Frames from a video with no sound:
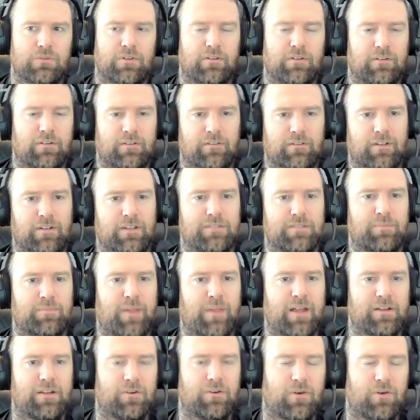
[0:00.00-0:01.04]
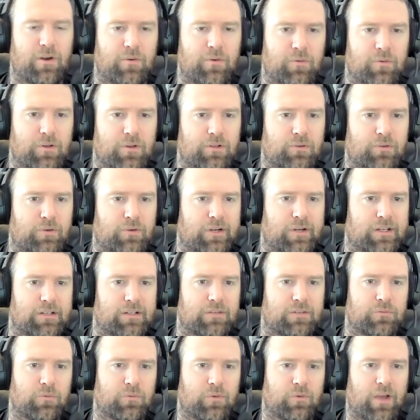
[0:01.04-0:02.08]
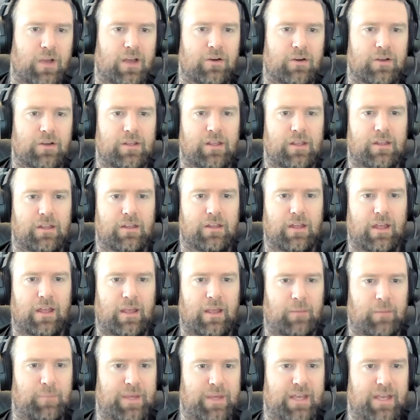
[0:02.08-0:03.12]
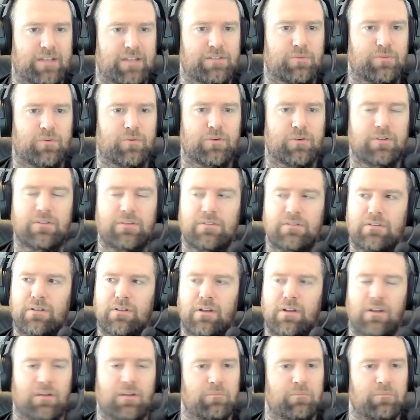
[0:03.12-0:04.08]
you explain quite well around how NPS works.